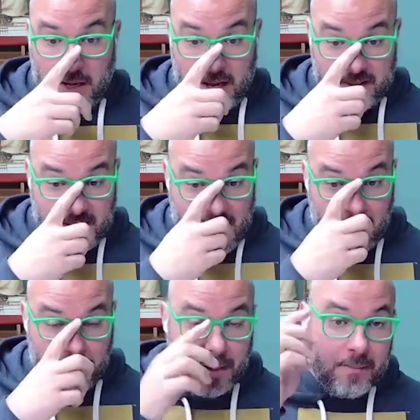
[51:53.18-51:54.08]
I think
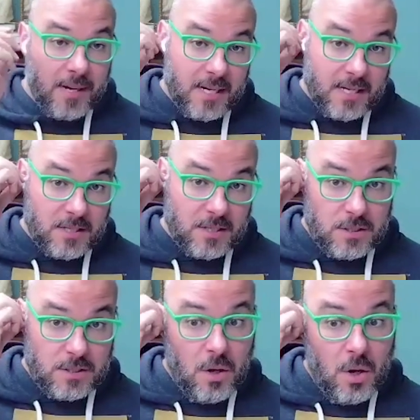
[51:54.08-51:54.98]
Alabama
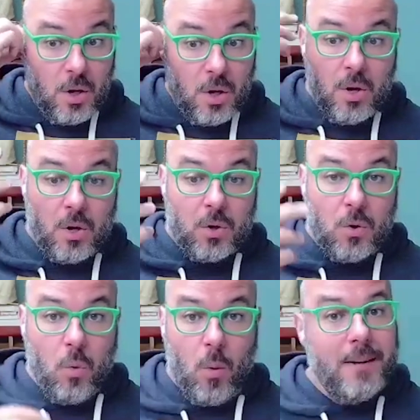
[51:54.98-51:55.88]
is
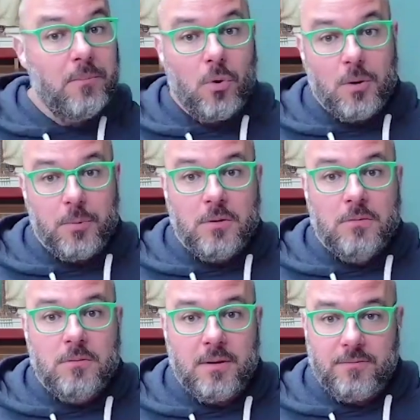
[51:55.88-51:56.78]
quite mortal.
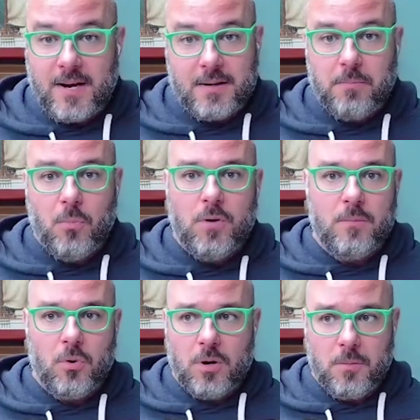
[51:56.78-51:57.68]
In fact, more than
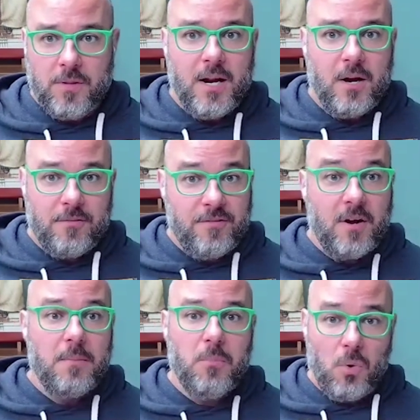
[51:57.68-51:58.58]
mortal. They are
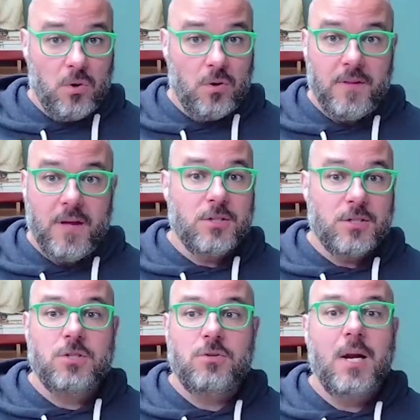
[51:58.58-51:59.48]
very mortal. They are
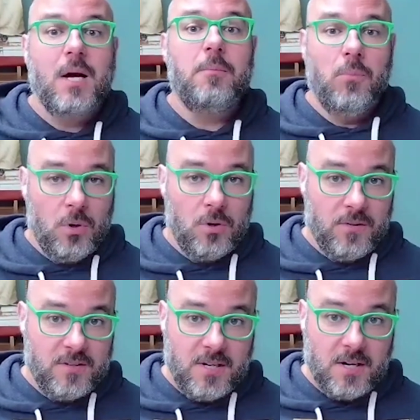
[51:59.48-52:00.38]
just straight up mortal
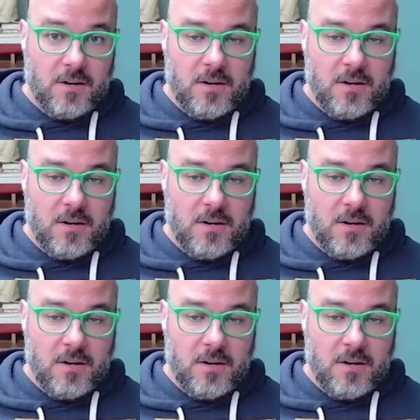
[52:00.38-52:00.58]
this year.